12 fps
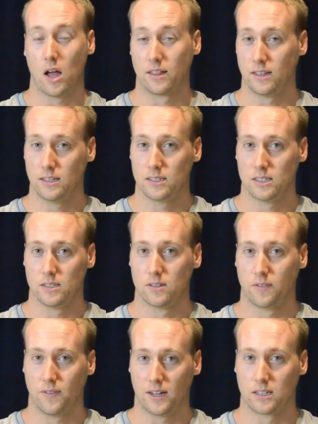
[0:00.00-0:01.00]
I think the, the
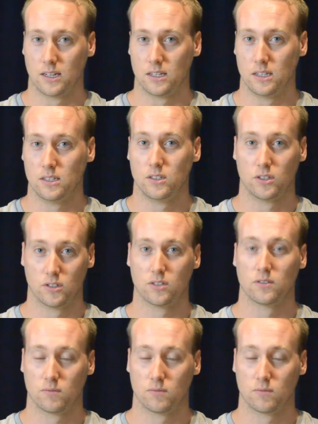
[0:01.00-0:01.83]
fact that it is